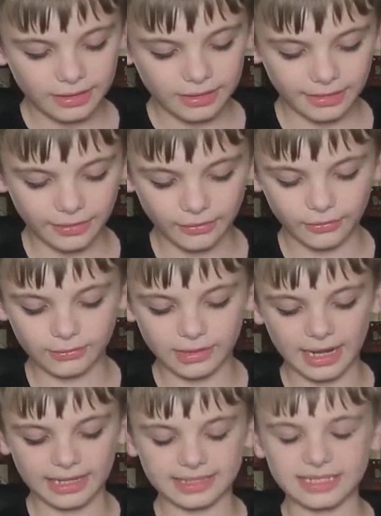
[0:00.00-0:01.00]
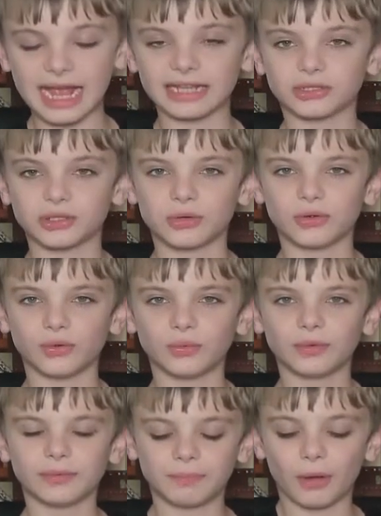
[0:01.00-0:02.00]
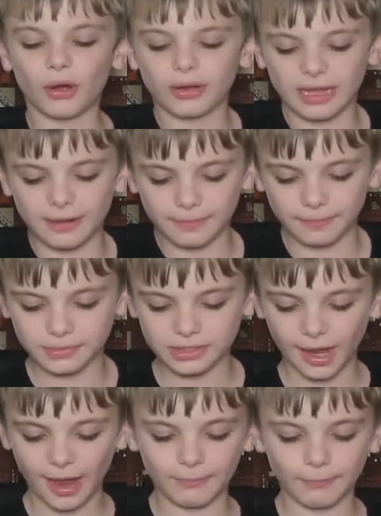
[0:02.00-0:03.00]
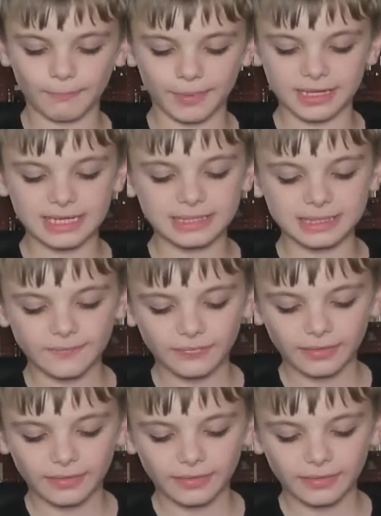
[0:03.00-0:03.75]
little like satchel pocket type bits,